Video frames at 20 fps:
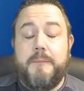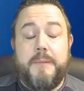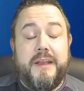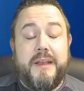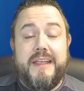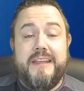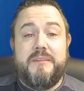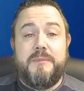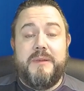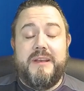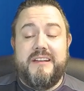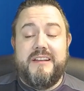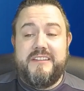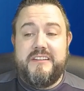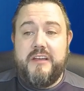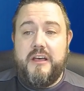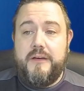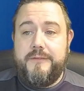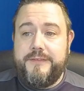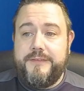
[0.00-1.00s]
but it has been a
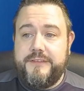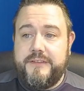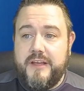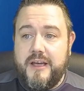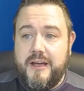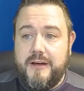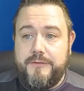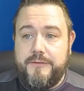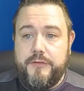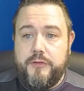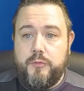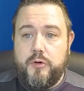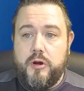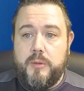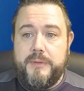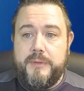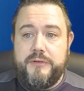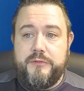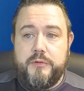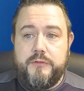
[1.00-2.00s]
tough start for the
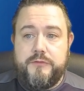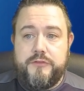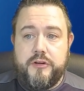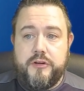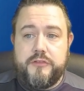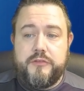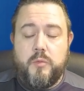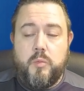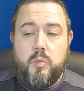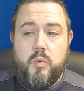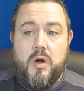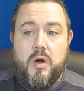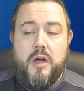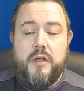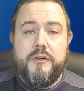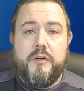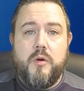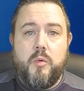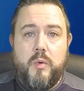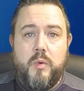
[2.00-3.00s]
Robins with just
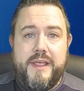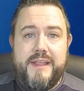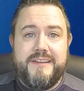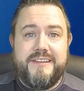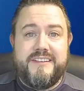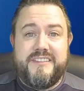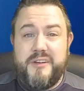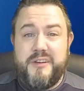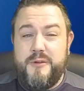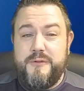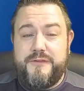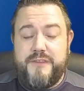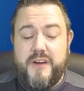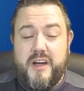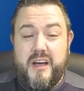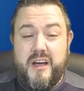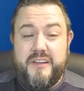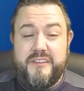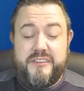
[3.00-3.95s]
1 win so far,